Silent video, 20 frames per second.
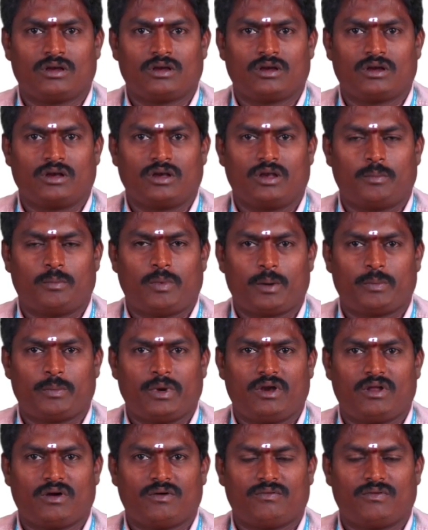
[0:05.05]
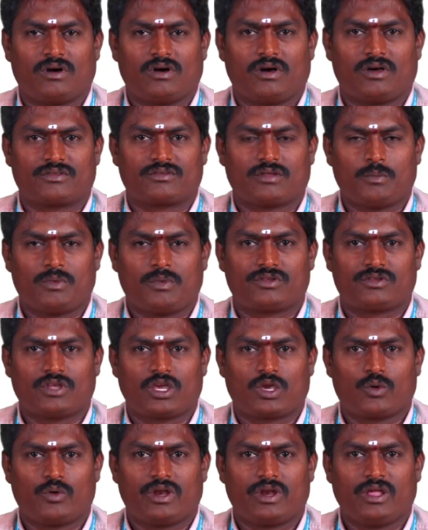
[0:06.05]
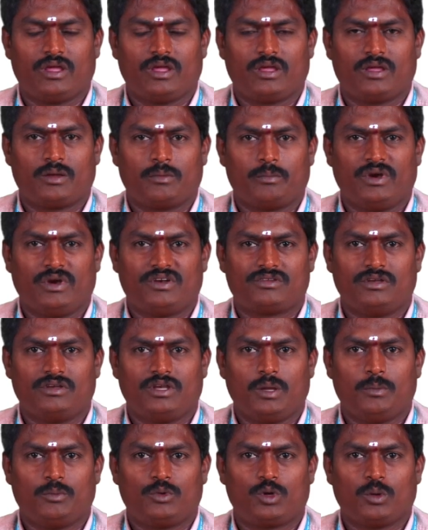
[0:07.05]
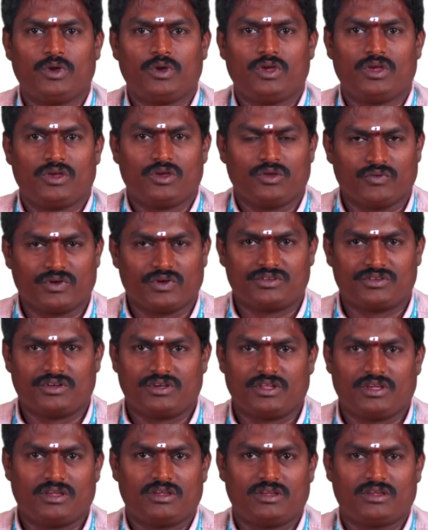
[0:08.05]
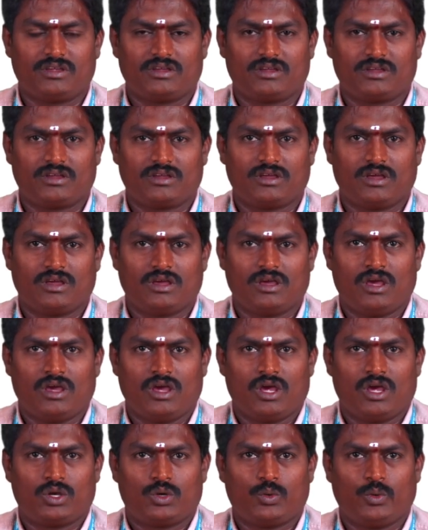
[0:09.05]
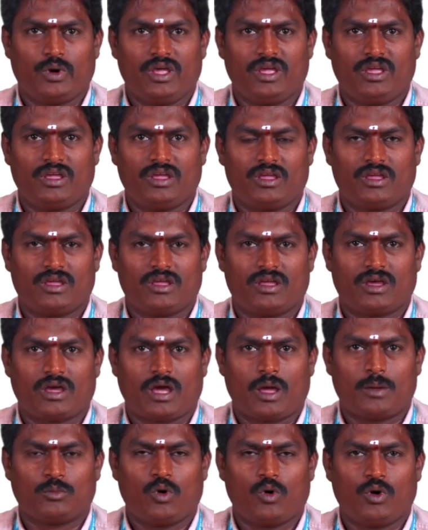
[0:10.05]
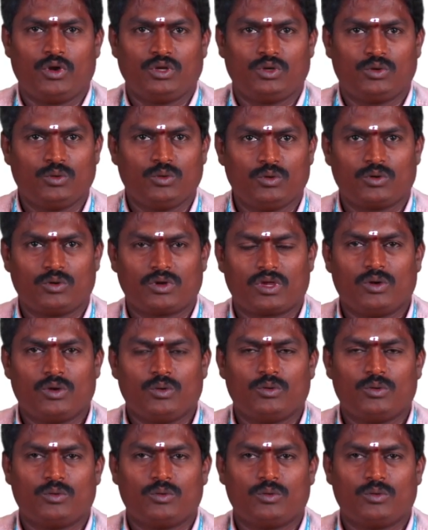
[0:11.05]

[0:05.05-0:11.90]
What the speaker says: Department of Cyber Security, MITS deemed to be University. Today, I'm going to give